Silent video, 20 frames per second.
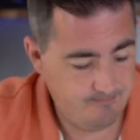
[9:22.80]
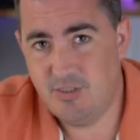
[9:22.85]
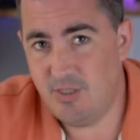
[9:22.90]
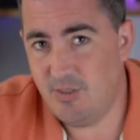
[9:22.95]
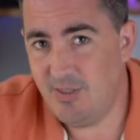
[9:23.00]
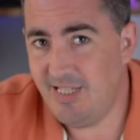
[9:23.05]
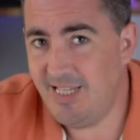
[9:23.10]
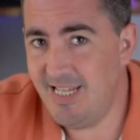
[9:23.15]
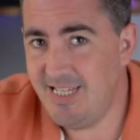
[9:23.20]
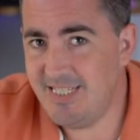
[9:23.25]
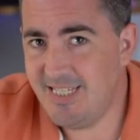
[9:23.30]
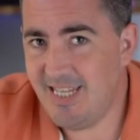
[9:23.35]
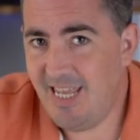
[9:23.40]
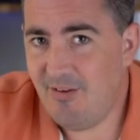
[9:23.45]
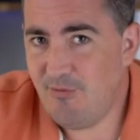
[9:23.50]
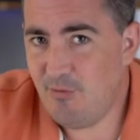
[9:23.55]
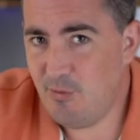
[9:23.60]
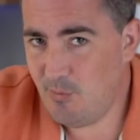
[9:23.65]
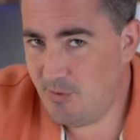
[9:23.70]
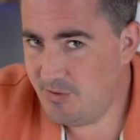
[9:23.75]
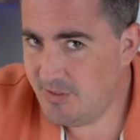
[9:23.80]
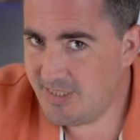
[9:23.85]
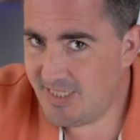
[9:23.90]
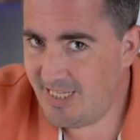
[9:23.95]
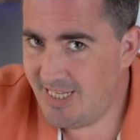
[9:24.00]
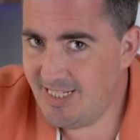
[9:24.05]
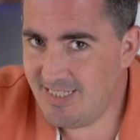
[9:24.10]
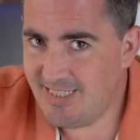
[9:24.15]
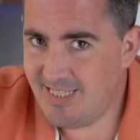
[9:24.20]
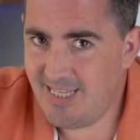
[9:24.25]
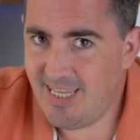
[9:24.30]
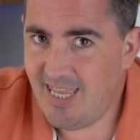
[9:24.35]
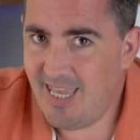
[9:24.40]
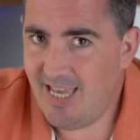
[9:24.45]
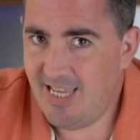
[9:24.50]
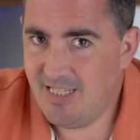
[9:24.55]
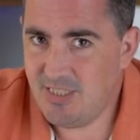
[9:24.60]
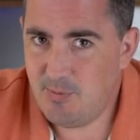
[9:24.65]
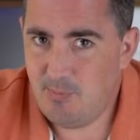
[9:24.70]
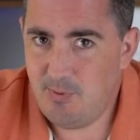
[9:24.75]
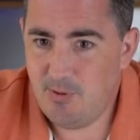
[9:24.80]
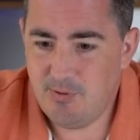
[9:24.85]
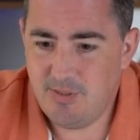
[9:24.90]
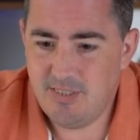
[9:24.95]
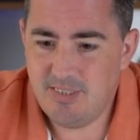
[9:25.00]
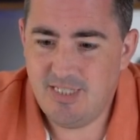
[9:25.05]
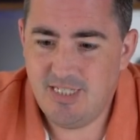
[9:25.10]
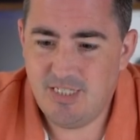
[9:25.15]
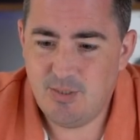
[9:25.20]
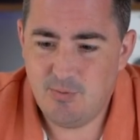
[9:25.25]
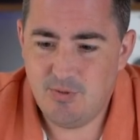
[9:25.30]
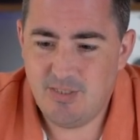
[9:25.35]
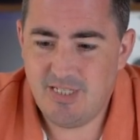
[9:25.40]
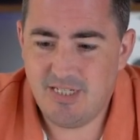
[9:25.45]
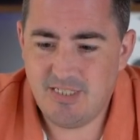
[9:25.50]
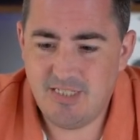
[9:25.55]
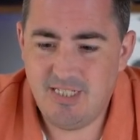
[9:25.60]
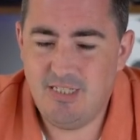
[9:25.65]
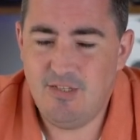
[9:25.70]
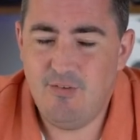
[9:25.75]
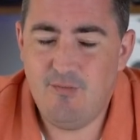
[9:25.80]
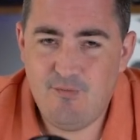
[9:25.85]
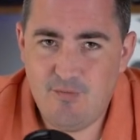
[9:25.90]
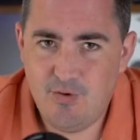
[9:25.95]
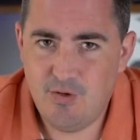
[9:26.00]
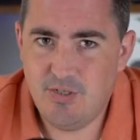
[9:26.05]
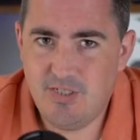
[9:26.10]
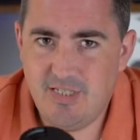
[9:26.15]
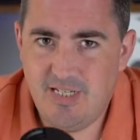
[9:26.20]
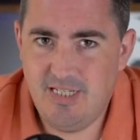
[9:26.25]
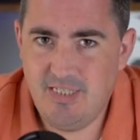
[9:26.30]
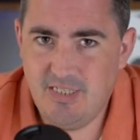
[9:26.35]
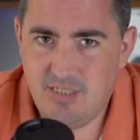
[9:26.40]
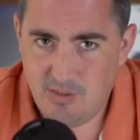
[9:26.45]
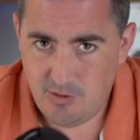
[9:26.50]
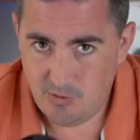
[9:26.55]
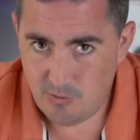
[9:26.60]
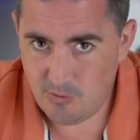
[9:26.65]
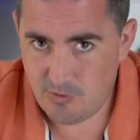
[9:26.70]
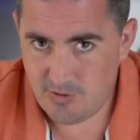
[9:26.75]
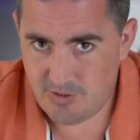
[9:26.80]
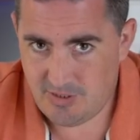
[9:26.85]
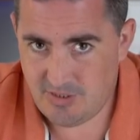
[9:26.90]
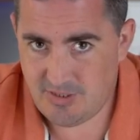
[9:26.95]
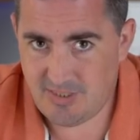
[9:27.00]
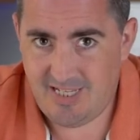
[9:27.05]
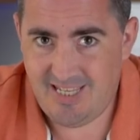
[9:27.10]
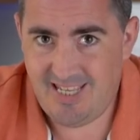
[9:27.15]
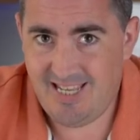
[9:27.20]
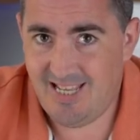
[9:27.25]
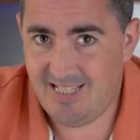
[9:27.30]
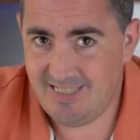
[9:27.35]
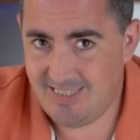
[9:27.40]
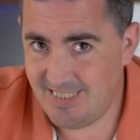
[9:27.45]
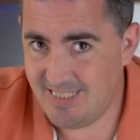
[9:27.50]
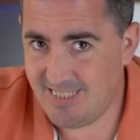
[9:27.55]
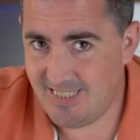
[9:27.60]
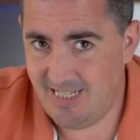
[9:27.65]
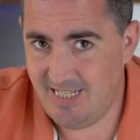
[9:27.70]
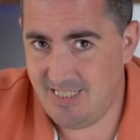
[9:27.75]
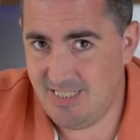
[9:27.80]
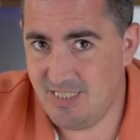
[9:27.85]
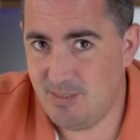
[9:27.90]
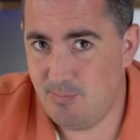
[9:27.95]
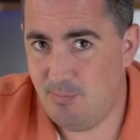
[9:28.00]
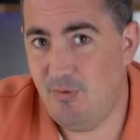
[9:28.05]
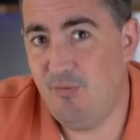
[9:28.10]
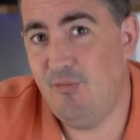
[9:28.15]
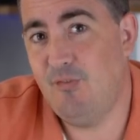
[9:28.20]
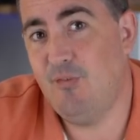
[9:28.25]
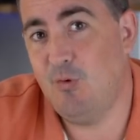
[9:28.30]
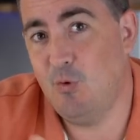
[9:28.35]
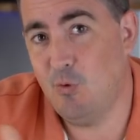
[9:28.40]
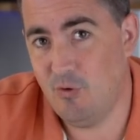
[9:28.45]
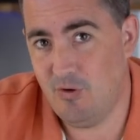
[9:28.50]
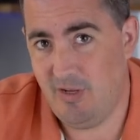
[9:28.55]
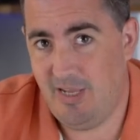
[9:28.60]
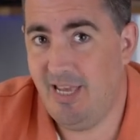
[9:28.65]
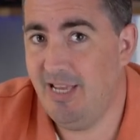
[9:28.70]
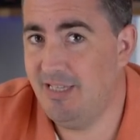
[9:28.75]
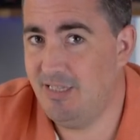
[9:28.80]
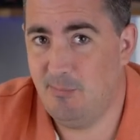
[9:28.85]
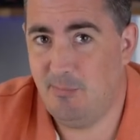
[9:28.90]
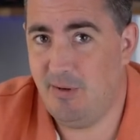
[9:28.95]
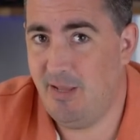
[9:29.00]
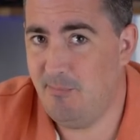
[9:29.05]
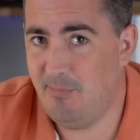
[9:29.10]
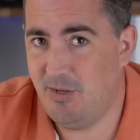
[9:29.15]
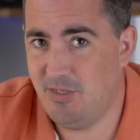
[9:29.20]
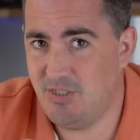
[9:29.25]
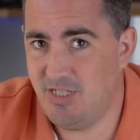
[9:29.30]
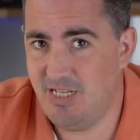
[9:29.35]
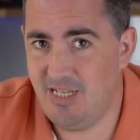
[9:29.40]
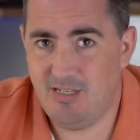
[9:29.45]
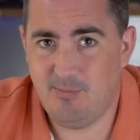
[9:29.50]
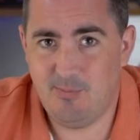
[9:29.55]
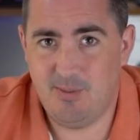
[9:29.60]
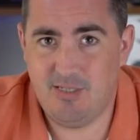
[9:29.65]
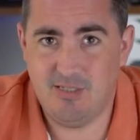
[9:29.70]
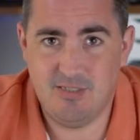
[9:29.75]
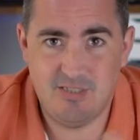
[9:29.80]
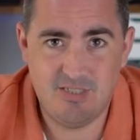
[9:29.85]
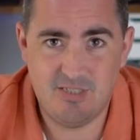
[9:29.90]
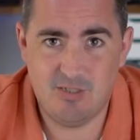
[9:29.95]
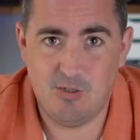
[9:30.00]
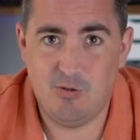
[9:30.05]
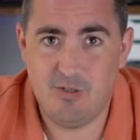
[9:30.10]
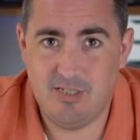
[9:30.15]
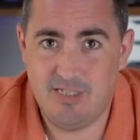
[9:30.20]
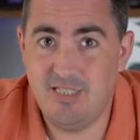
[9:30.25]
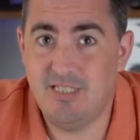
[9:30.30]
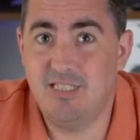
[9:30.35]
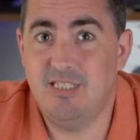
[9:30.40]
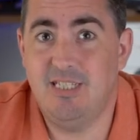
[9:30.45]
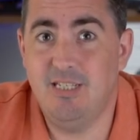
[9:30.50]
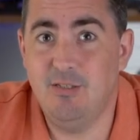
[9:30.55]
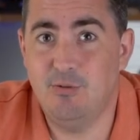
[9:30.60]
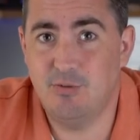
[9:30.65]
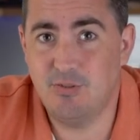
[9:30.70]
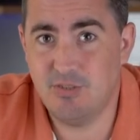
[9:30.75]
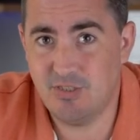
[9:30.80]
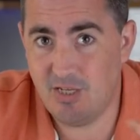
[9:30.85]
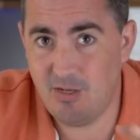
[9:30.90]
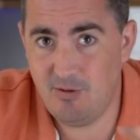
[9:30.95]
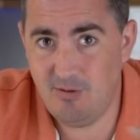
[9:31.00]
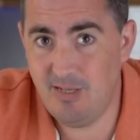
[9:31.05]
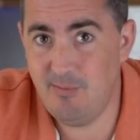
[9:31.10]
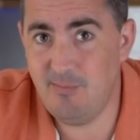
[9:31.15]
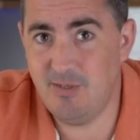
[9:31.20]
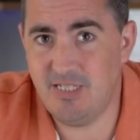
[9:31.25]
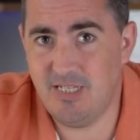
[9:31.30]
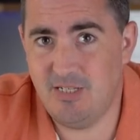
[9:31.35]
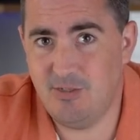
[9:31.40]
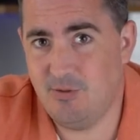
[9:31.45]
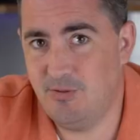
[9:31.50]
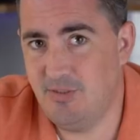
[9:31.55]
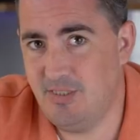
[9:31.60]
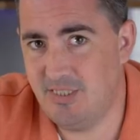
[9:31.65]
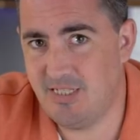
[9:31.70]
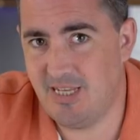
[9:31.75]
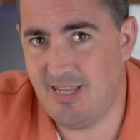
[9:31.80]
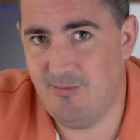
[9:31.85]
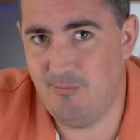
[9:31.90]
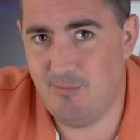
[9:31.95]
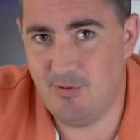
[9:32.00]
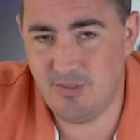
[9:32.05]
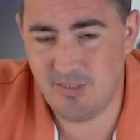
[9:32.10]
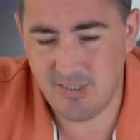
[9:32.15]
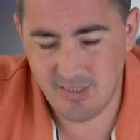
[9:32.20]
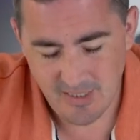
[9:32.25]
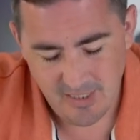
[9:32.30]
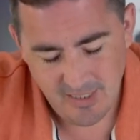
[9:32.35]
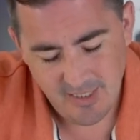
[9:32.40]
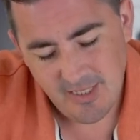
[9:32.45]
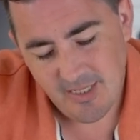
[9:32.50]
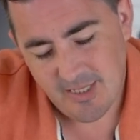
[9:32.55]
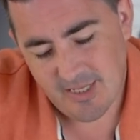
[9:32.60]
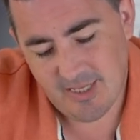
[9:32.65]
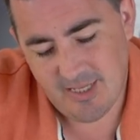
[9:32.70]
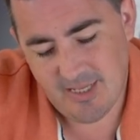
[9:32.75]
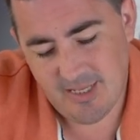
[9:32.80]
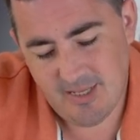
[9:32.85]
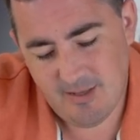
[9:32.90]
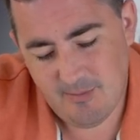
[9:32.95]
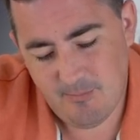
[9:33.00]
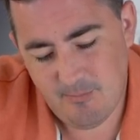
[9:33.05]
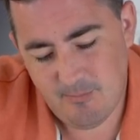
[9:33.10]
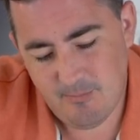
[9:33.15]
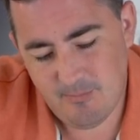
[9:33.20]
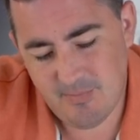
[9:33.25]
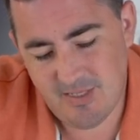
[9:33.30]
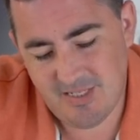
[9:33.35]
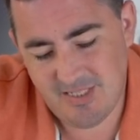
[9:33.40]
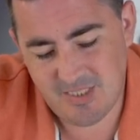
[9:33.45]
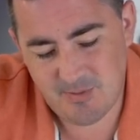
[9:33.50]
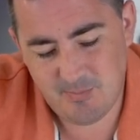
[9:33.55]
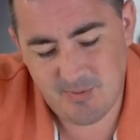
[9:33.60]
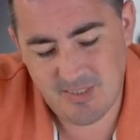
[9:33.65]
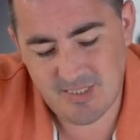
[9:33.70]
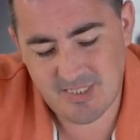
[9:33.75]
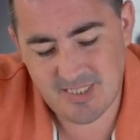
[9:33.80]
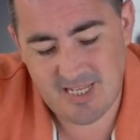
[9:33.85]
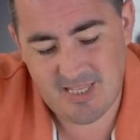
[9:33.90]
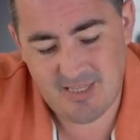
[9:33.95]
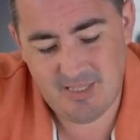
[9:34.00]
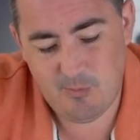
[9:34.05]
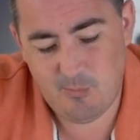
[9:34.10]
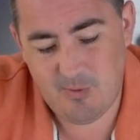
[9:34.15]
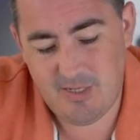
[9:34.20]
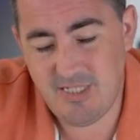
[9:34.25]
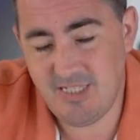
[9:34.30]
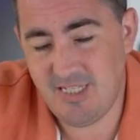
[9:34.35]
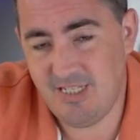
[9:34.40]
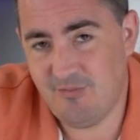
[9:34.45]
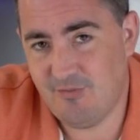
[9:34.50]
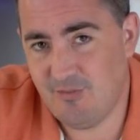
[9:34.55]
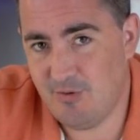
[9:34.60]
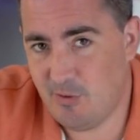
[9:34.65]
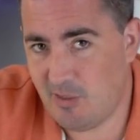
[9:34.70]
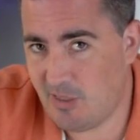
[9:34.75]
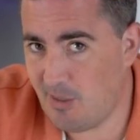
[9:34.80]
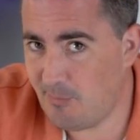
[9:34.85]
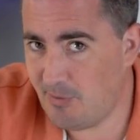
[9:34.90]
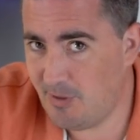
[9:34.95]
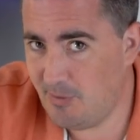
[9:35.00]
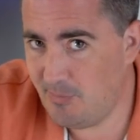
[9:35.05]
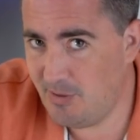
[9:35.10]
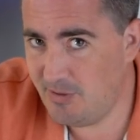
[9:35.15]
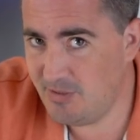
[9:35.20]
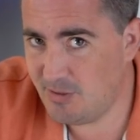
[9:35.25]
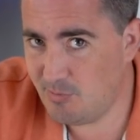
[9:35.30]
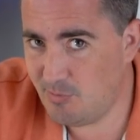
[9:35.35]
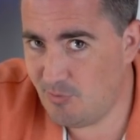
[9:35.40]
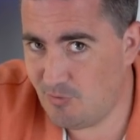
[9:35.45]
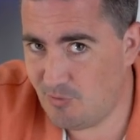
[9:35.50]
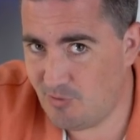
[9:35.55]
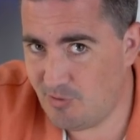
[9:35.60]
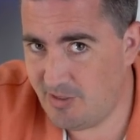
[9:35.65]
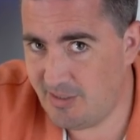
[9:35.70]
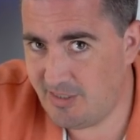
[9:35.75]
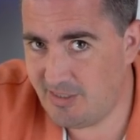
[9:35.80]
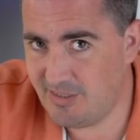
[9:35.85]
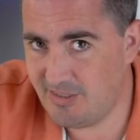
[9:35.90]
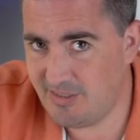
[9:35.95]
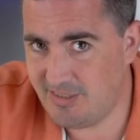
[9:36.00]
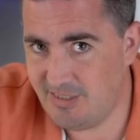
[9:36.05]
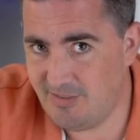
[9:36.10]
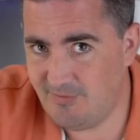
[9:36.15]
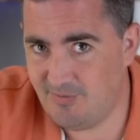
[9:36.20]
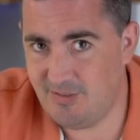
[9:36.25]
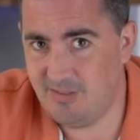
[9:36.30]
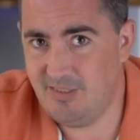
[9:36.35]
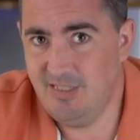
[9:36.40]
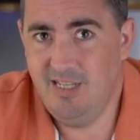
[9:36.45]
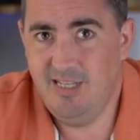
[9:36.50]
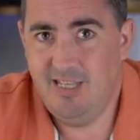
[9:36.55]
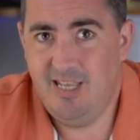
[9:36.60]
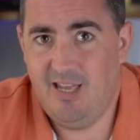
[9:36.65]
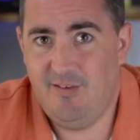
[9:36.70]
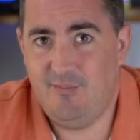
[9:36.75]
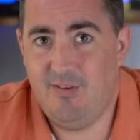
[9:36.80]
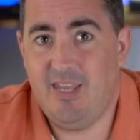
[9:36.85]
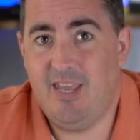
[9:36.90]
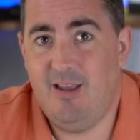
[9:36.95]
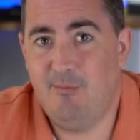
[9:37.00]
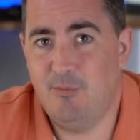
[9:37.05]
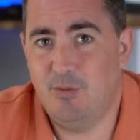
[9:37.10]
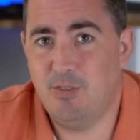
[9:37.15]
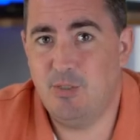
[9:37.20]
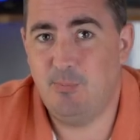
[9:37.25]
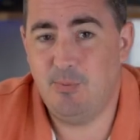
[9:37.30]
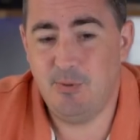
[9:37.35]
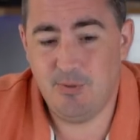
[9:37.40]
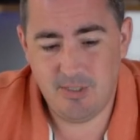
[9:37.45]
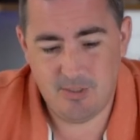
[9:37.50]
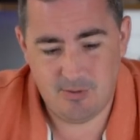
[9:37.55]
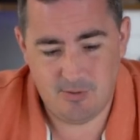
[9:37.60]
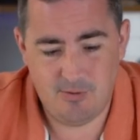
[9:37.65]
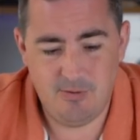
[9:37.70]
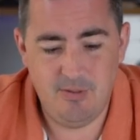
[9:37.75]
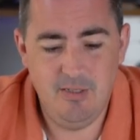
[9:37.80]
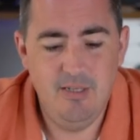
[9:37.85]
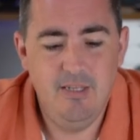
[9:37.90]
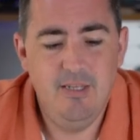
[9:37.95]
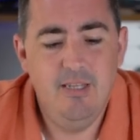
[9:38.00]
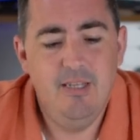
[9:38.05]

So the lens that everyone's saying to get, and to be honest, this was actually the first lens I ordered. I had this lens before I had the Blackmagic, because stock is still so limited on these cameras. And it's been sat there waiting for a couple of months before I could even have a camera to put it on.